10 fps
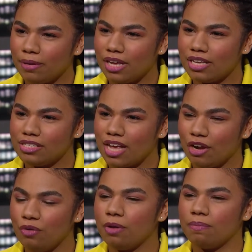because I
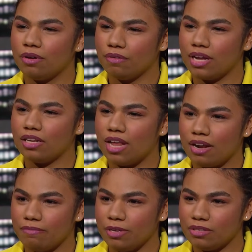grew up around a
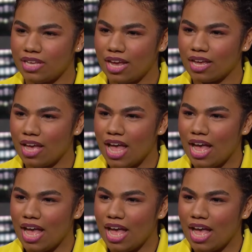lot of music.